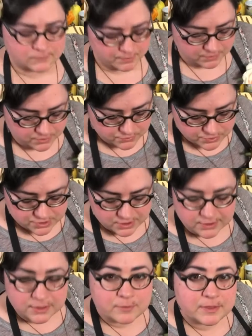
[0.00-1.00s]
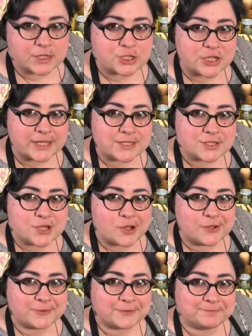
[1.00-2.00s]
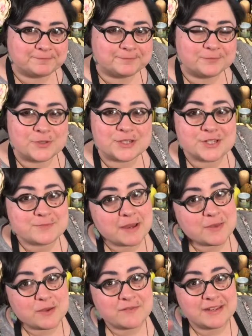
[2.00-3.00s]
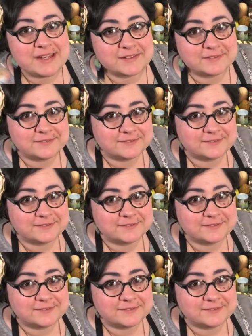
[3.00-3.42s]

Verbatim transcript: I'm gonna use just a little bit of chicken salt, which is by the way vegan.